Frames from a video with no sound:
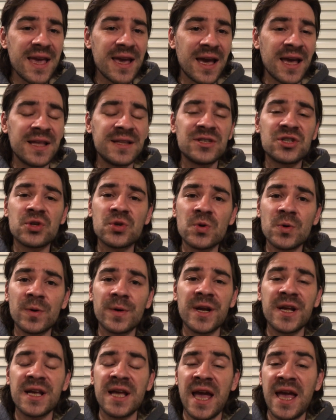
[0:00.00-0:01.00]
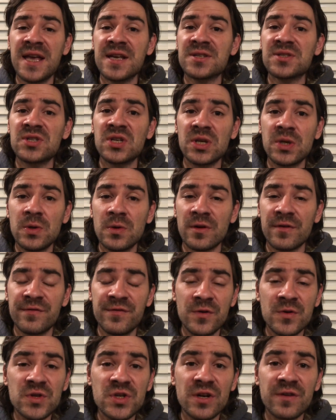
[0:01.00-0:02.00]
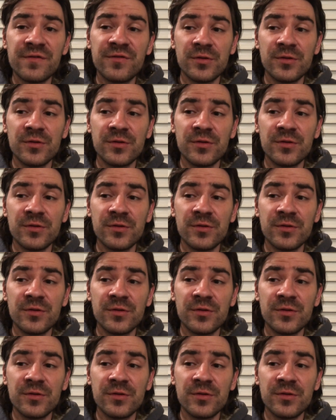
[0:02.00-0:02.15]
ensuring a secure future